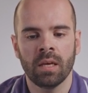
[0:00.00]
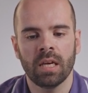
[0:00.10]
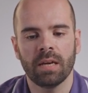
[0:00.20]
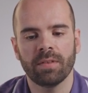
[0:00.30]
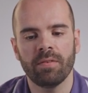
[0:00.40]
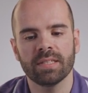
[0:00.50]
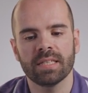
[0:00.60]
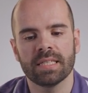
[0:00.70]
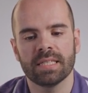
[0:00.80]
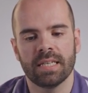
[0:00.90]
If there is a
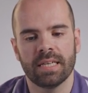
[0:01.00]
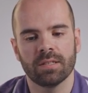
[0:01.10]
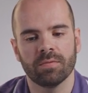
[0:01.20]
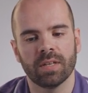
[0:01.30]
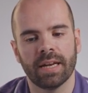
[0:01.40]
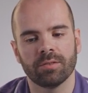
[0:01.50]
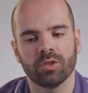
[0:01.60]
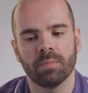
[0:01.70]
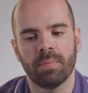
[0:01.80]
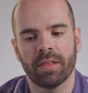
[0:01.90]
disease of the
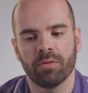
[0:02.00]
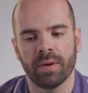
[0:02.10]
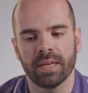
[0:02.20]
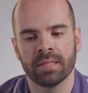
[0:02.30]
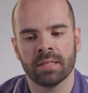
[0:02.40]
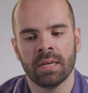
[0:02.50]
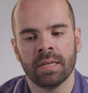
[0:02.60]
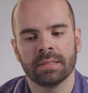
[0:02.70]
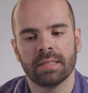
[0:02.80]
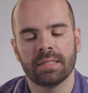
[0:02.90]
electrical pathways,
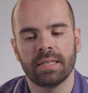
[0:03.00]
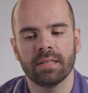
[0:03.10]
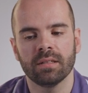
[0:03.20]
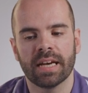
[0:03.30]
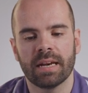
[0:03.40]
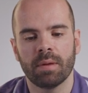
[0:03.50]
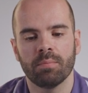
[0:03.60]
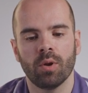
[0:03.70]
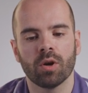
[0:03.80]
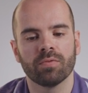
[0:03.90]
the signal can be
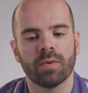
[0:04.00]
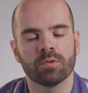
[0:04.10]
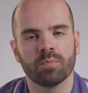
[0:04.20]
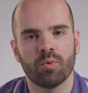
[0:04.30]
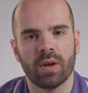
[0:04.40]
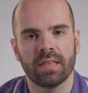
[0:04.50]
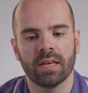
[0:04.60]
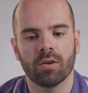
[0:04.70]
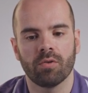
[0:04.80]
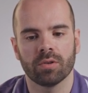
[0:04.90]
blocked from spreading
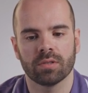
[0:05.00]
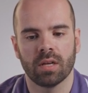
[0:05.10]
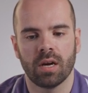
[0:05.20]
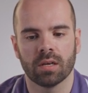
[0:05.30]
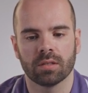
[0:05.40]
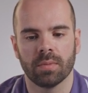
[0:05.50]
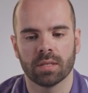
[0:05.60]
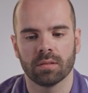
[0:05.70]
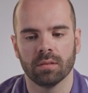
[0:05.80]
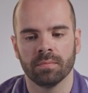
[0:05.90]
across the heart
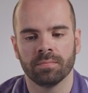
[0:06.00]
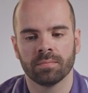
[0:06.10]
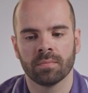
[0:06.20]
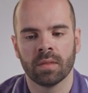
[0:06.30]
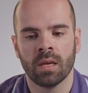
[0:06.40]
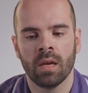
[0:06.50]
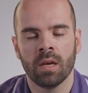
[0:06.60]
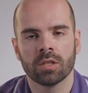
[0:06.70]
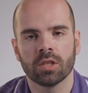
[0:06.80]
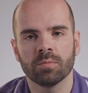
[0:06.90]
muscle.
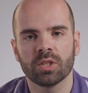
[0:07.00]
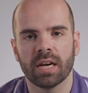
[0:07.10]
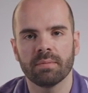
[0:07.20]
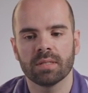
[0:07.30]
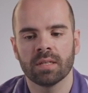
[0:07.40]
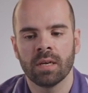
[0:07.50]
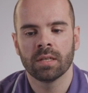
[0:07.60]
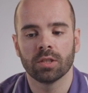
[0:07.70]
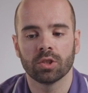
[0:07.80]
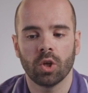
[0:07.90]
Sometimes,
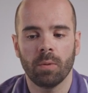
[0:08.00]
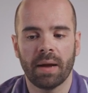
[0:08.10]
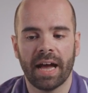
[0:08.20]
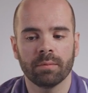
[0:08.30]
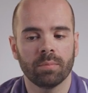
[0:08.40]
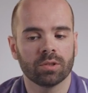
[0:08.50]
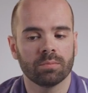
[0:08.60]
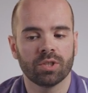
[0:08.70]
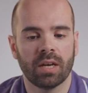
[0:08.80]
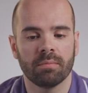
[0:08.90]
the top and bottom
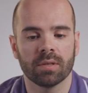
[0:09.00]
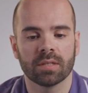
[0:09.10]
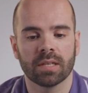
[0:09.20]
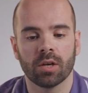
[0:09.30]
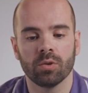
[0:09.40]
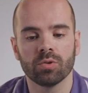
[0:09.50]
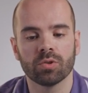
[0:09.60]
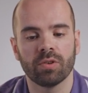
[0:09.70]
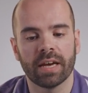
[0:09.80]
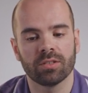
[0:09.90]
chambers can lose
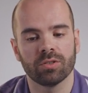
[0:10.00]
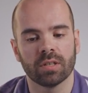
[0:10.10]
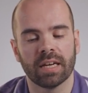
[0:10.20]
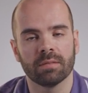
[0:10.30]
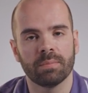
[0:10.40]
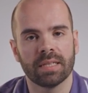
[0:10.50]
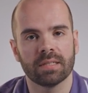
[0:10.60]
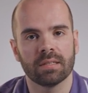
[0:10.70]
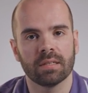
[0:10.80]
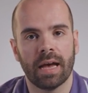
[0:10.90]
connection and
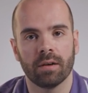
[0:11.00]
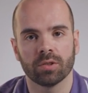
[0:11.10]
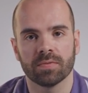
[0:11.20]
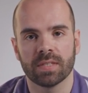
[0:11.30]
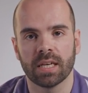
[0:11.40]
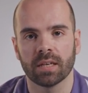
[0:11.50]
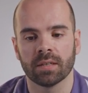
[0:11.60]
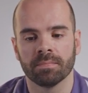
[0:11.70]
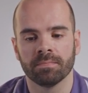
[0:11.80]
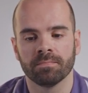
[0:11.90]
beat out of sync.
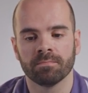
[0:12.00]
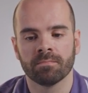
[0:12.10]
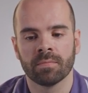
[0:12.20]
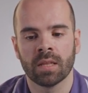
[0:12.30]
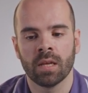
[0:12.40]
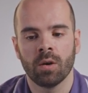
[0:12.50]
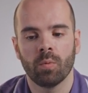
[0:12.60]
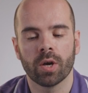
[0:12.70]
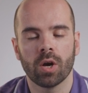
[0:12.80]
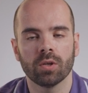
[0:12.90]

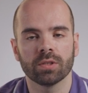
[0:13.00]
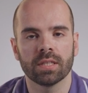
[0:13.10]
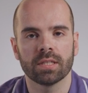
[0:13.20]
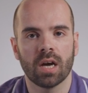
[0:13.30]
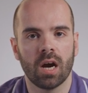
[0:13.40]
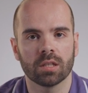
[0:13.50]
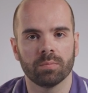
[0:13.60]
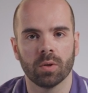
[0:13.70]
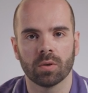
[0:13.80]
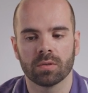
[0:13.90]
We call these heart
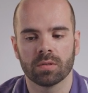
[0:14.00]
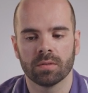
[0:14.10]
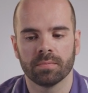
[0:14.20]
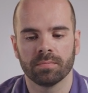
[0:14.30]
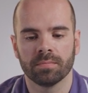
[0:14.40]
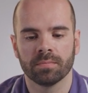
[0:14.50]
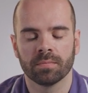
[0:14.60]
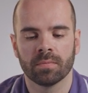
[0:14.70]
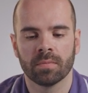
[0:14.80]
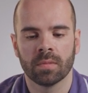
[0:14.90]
blocks.
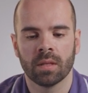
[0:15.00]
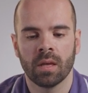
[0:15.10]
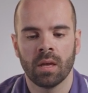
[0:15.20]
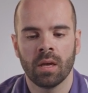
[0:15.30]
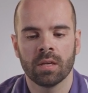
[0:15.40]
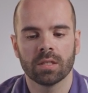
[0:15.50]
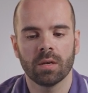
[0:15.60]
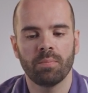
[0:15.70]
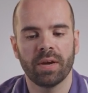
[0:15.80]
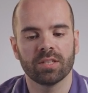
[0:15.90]

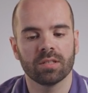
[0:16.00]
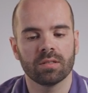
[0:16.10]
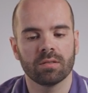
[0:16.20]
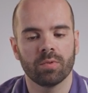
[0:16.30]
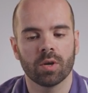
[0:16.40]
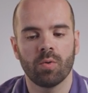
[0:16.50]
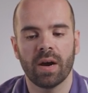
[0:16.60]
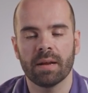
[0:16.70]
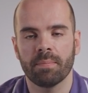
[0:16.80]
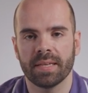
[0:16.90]
Some patients
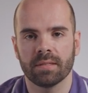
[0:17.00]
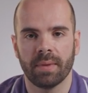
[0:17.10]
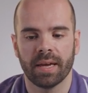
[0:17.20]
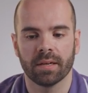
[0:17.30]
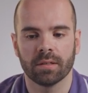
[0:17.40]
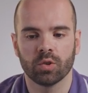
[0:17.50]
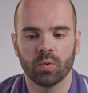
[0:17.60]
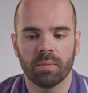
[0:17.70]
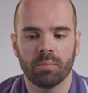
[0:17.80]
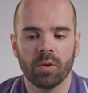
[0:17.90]
require a pacemaker
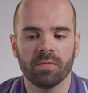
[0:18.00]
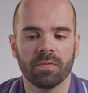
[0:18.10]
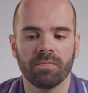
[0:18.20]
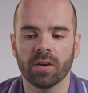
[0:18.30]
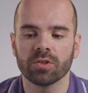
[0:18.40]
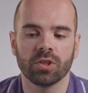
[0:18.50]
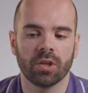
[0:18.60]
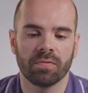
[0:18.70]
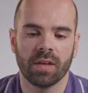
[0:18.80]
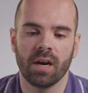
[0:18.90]
to improve the functioning
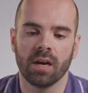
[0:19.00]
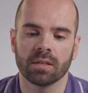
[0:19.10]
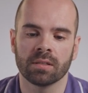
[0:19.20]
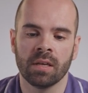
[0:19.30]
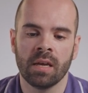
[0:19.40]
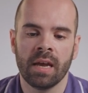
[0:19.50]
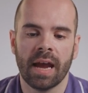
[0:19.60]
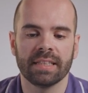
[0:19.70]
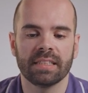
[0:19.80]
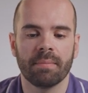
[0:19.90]
of the heart
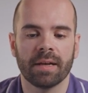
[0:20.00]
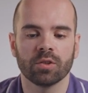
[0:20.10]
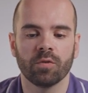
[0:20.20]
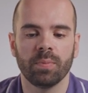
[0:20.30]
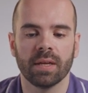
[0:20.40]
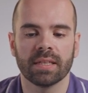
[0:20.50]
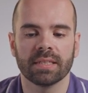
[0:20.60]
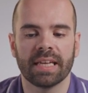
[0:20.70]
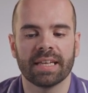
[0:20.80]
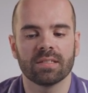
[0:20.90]
and the amount of blood
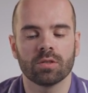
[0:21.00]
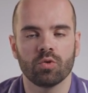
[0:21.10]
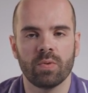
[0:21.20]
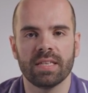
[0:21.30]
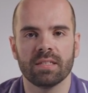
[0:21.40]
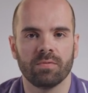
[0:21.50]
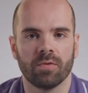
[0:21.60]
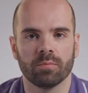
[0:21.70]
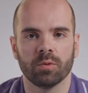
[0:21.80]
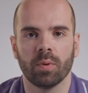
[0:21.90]
that gets squeezed
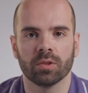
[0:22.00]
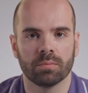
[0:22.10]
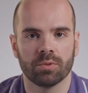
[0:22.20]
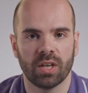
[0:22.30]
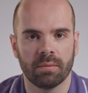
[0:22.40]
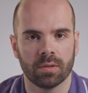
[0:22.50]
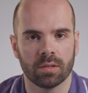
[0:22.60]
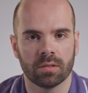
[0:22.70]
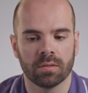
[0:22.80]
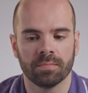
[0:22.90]
from the bottom
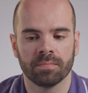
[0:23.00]
chambers.